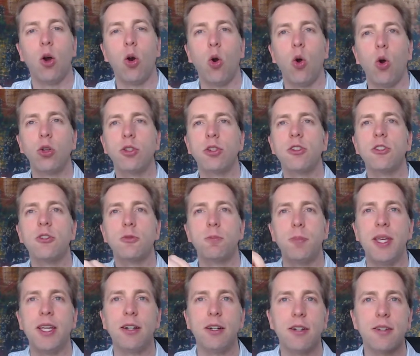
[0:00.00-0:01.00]
other
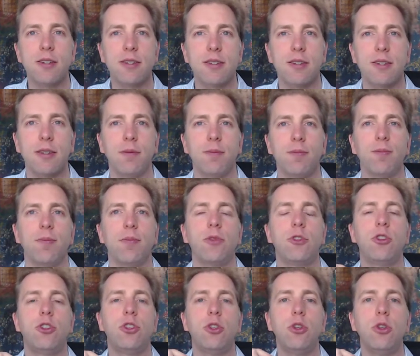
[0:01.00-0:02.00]
speakers
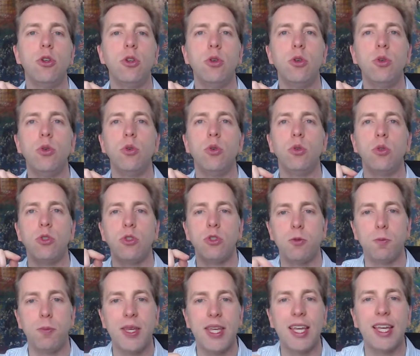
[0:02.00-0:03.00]
to
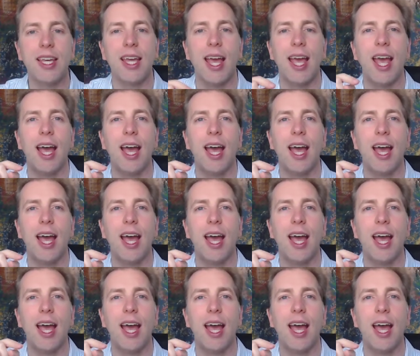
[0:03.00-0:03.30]
speak